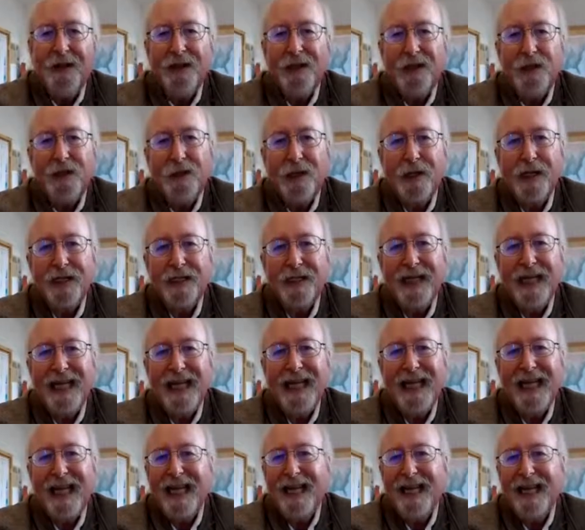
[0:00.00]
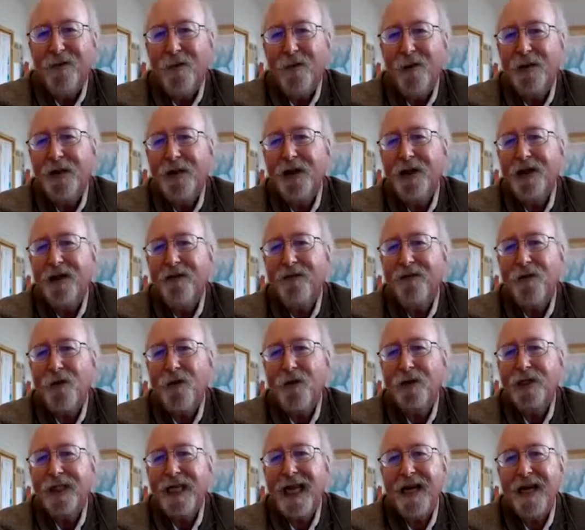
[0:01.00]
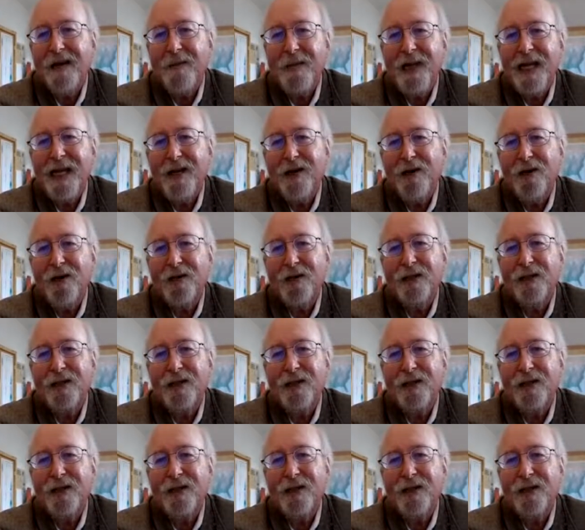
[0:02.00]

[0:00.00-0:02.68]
you can see within the first 10 meters